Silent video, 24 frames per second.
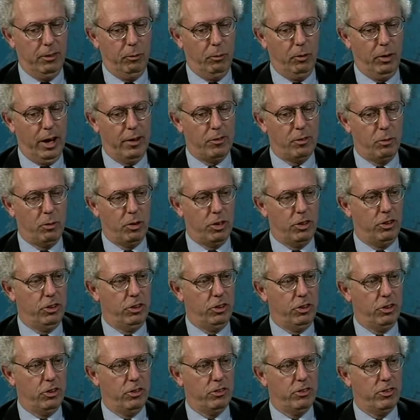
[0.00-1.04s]
after one or two
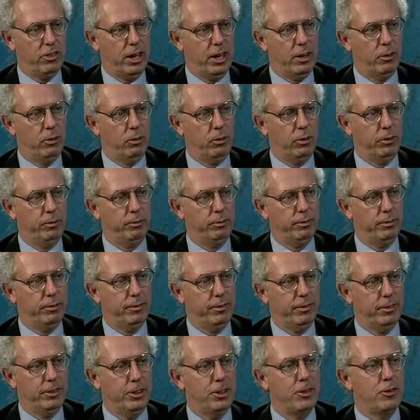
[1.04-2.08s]
years, they will
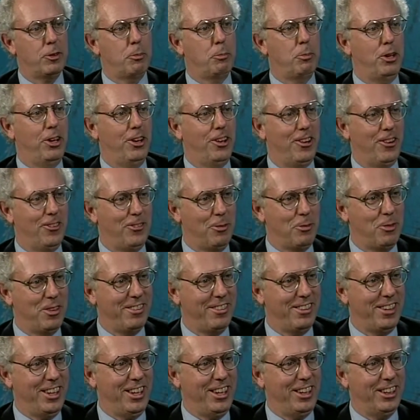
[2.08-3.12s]
disappear from the
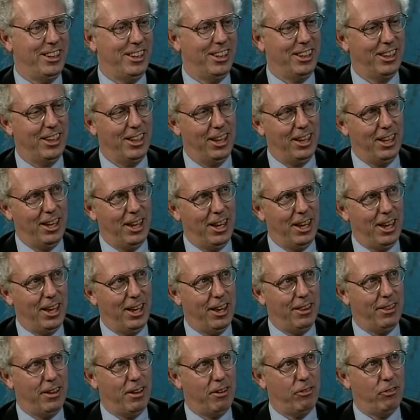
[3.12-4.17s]
scene, and, mm-hmm.
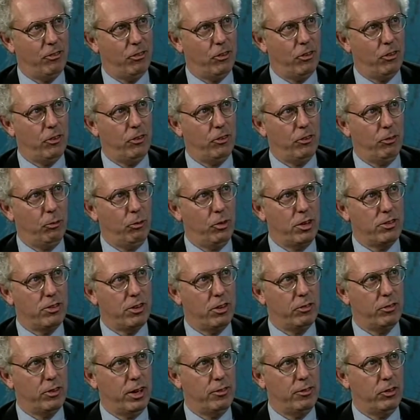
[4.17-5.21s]
and therefore one's
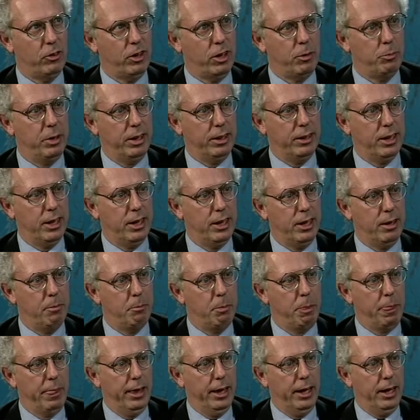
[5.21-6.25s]
own revenue will have to pick that up.
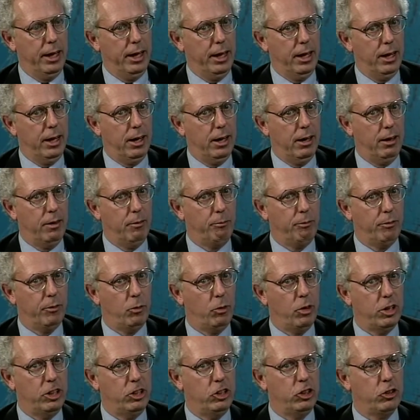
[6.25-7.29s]
Um,
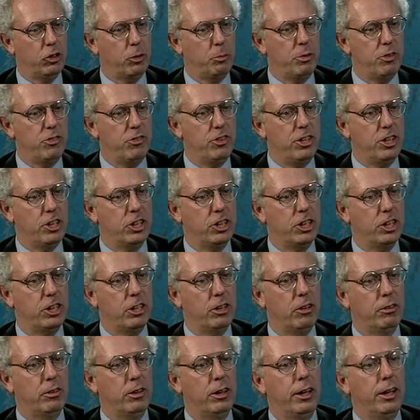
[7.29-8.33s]
what is your position
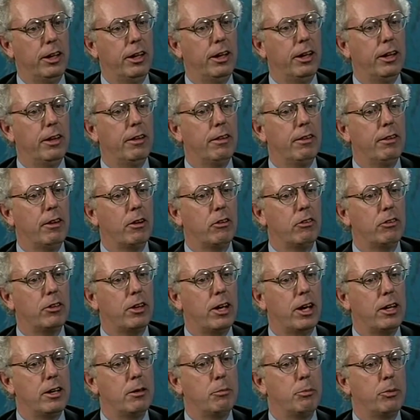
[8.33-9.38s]
on those
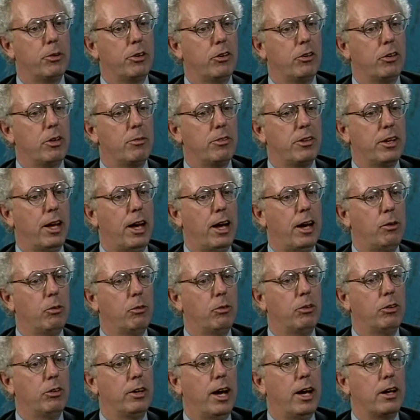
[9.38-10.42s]
kind of programs, and
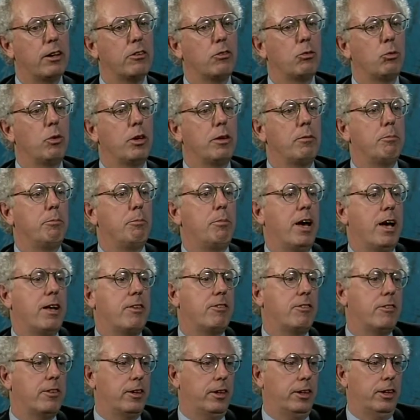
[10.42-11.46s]
how, how does one
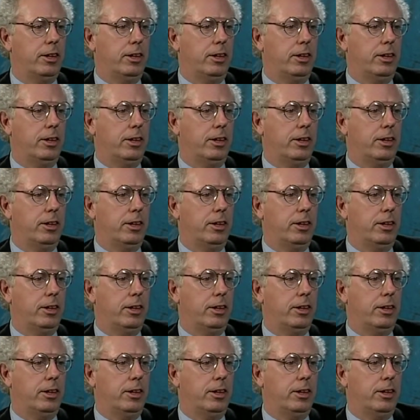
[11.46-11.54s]
best